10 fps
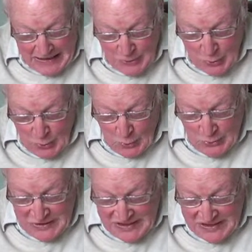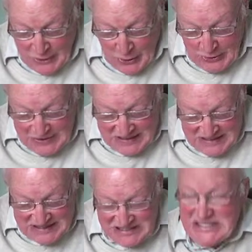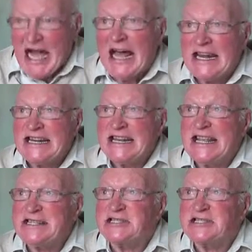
Know ye not Sandy